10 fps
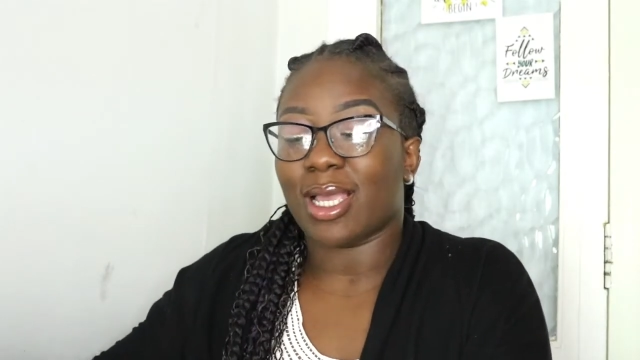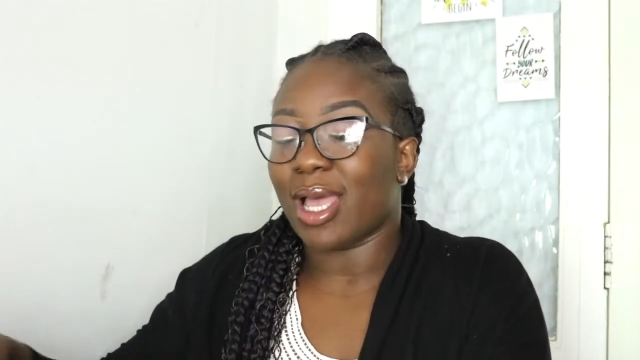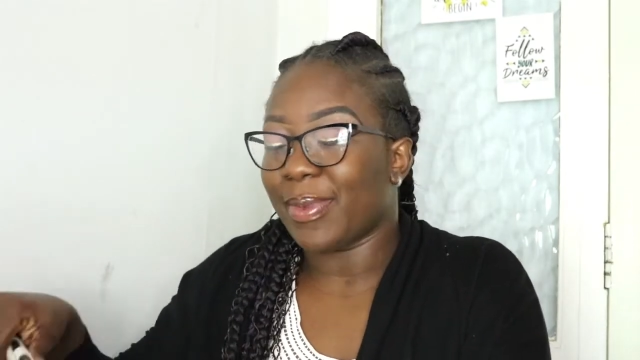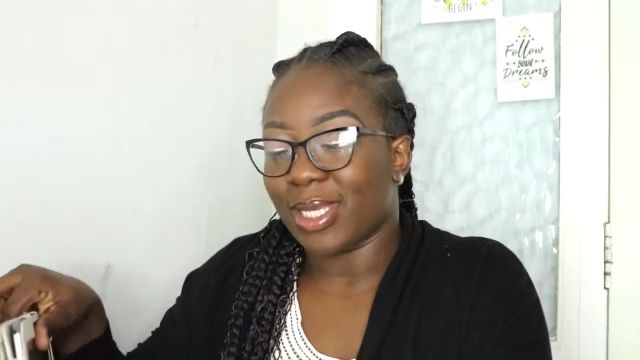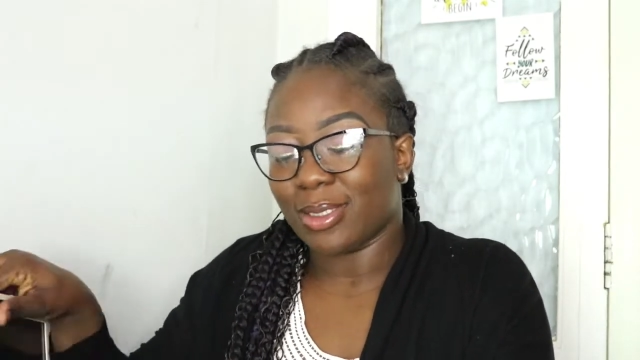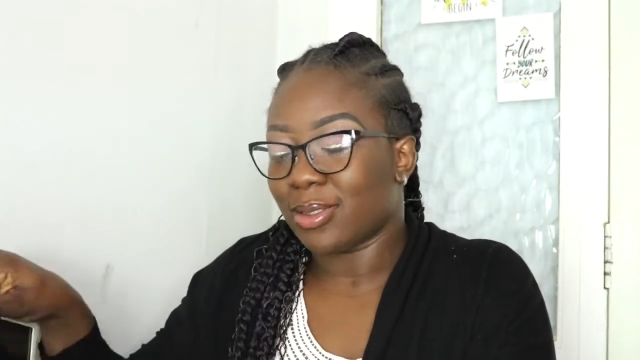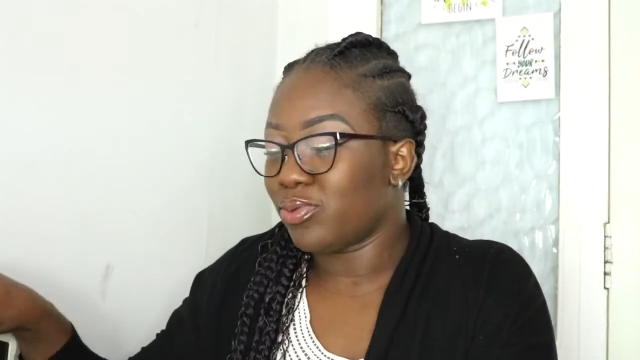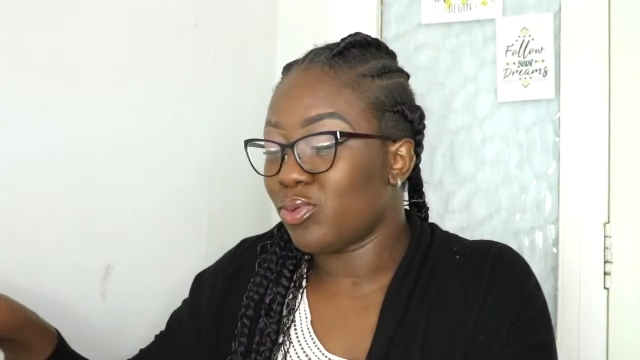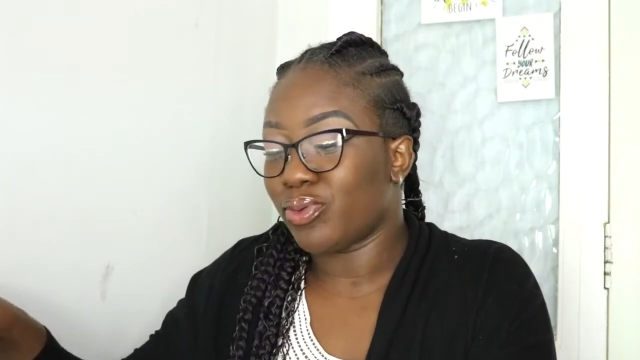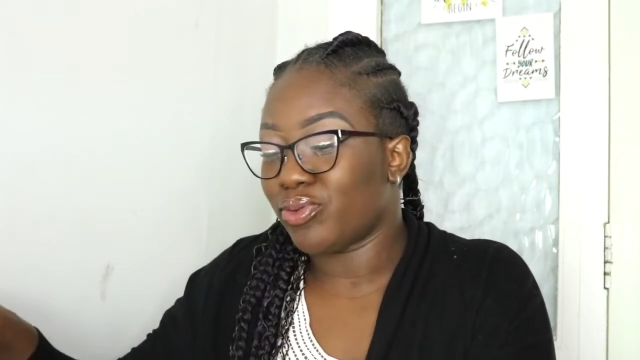I mean,
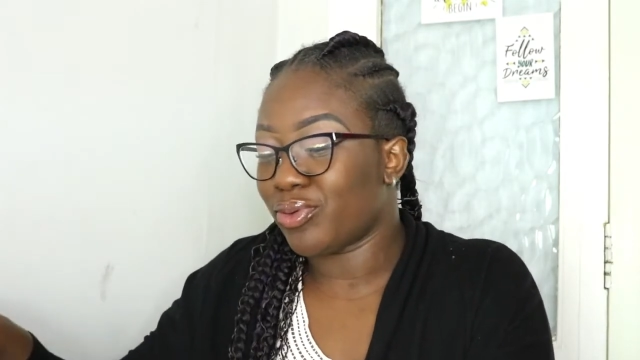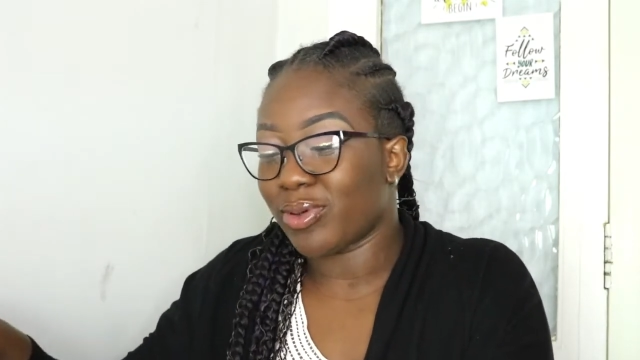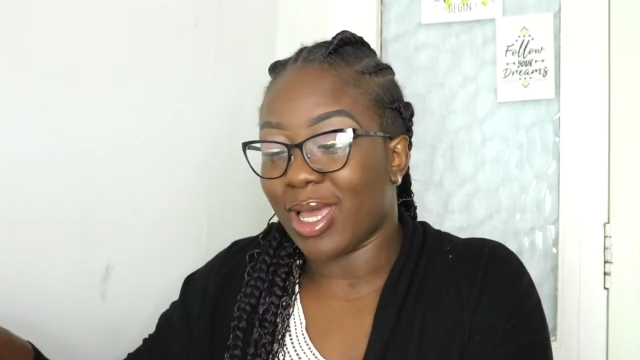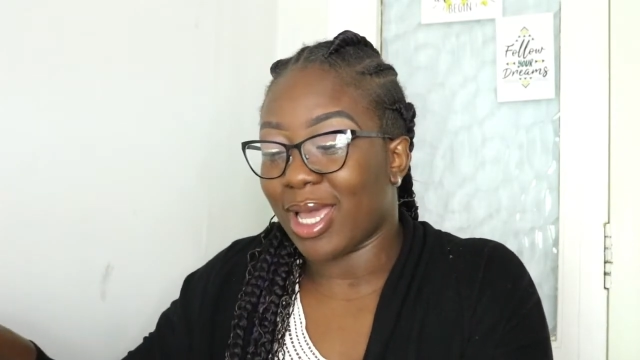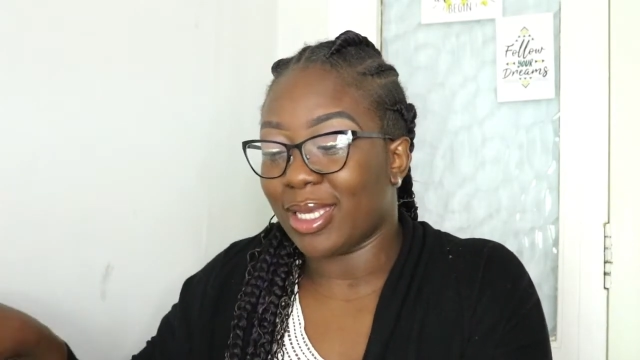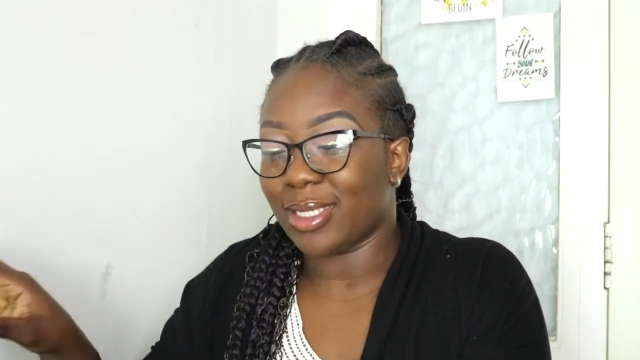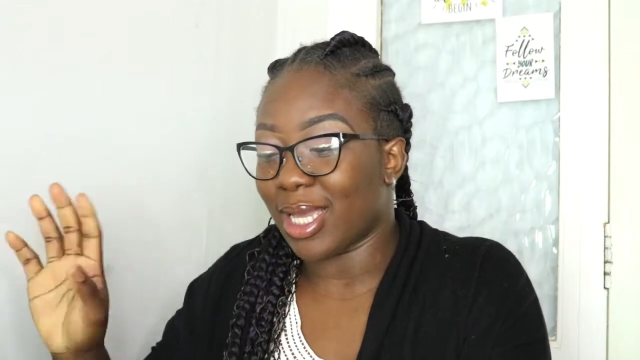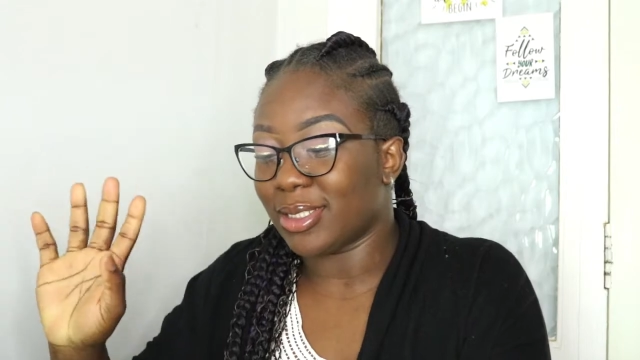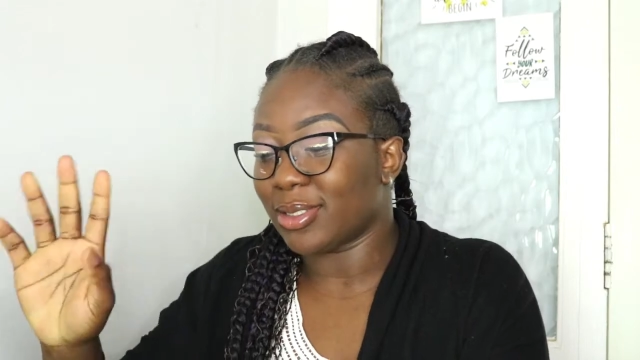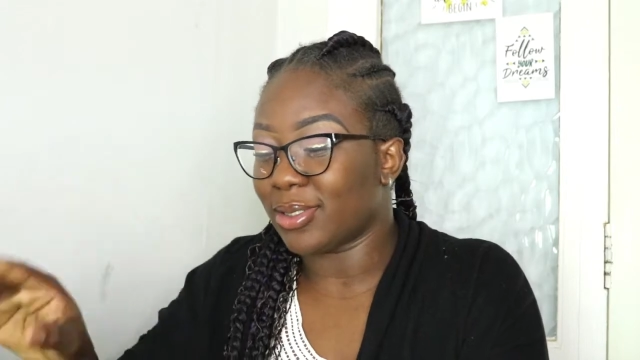whew,
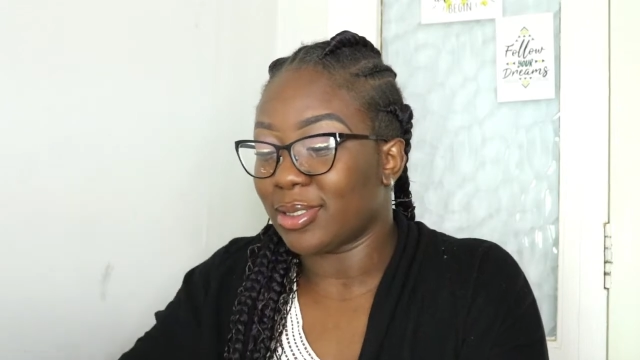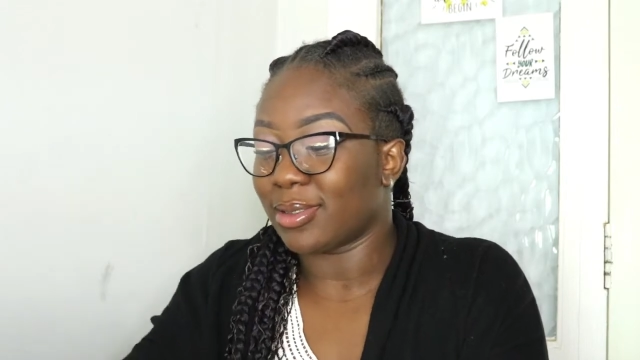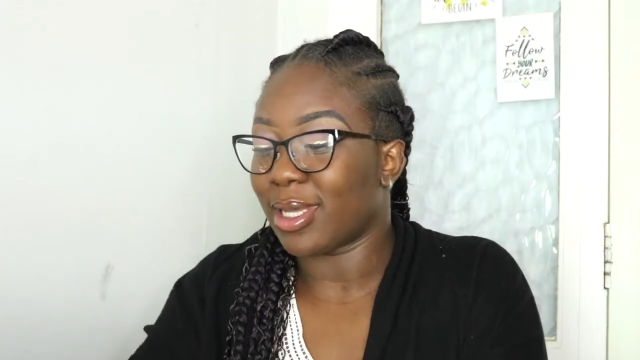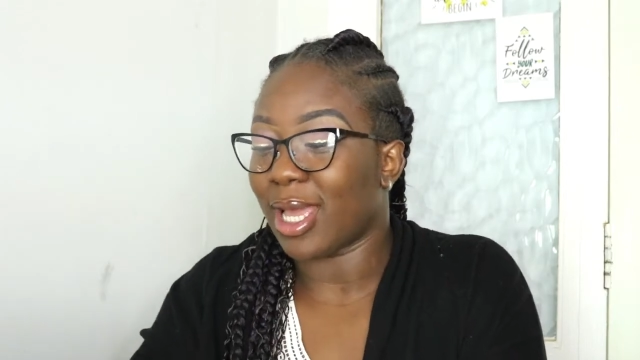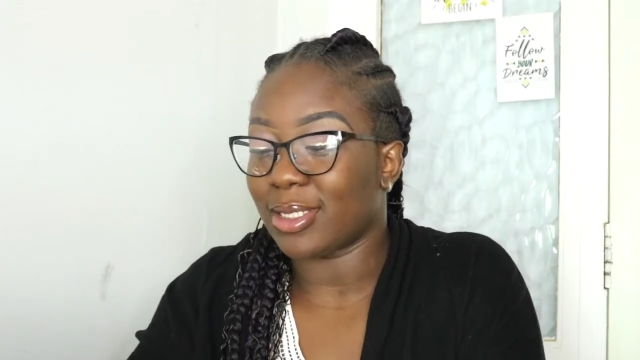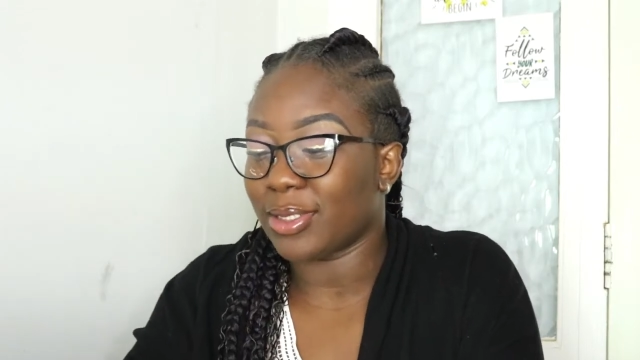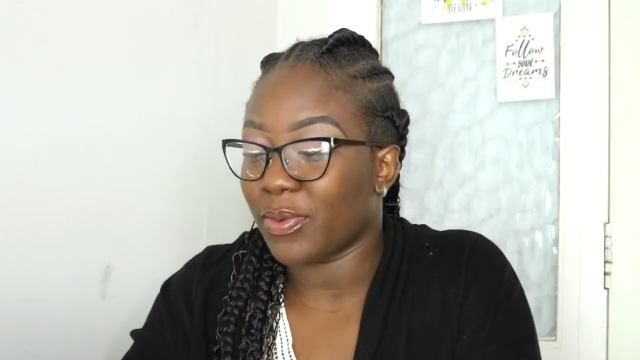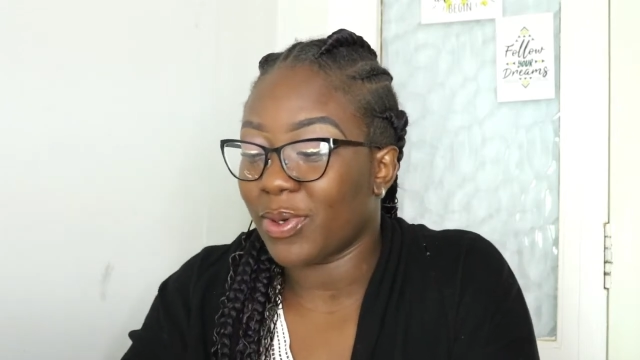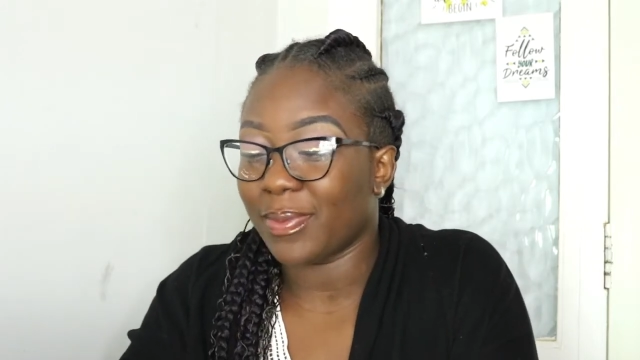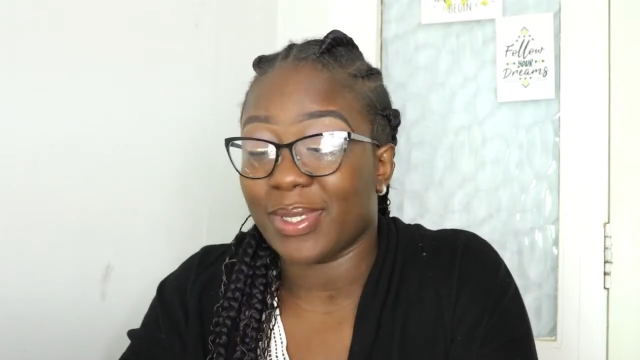I don't know. I don't
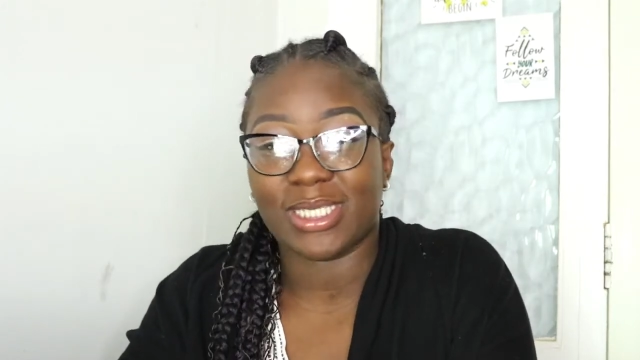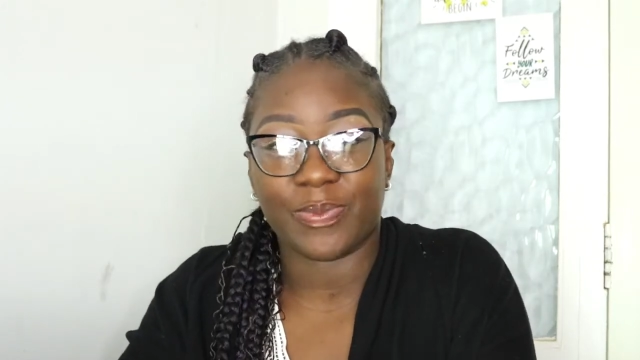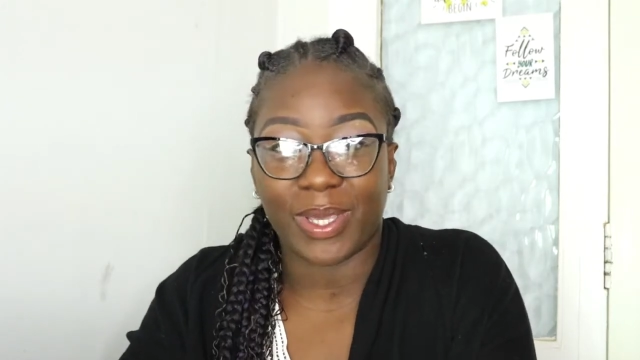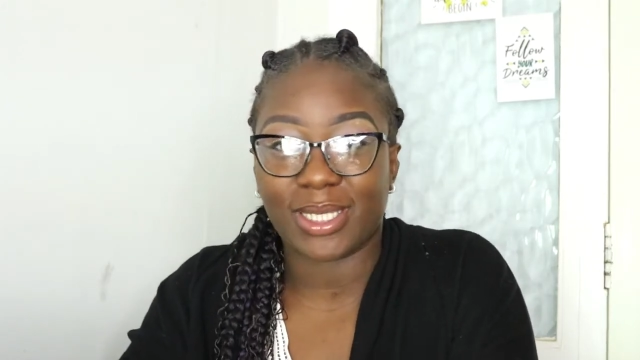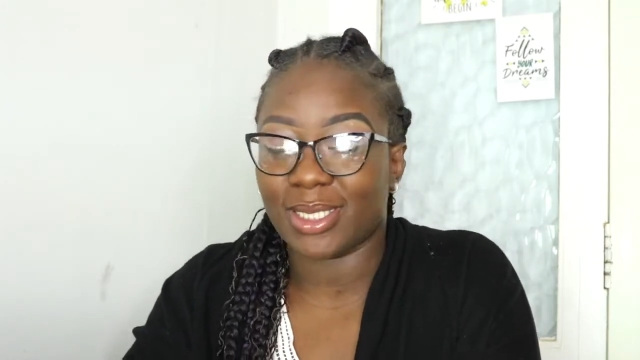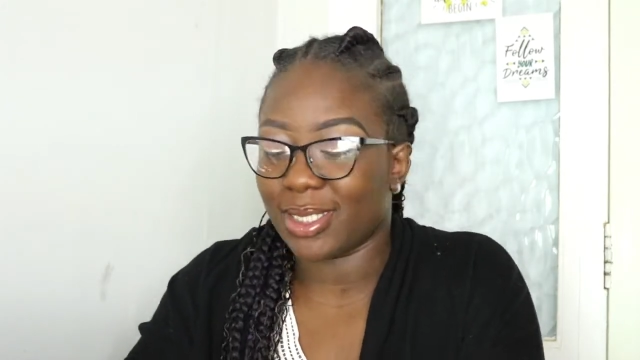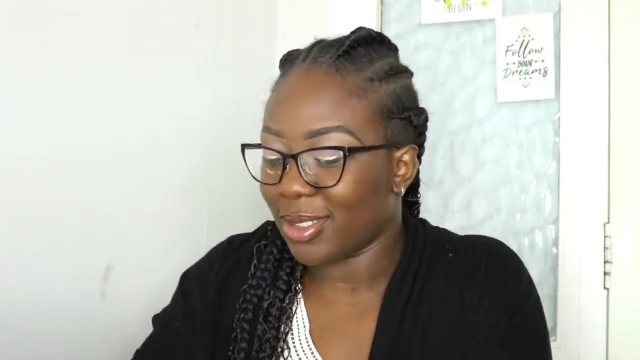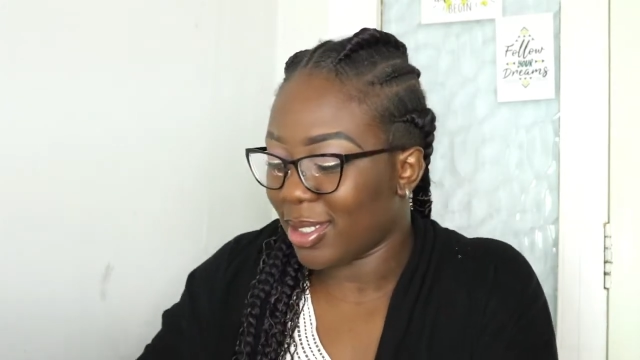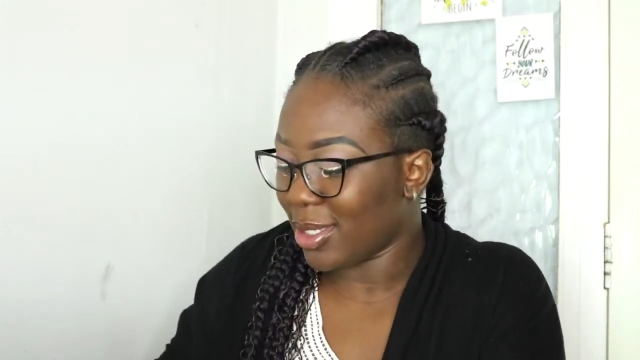know what I'm expecting.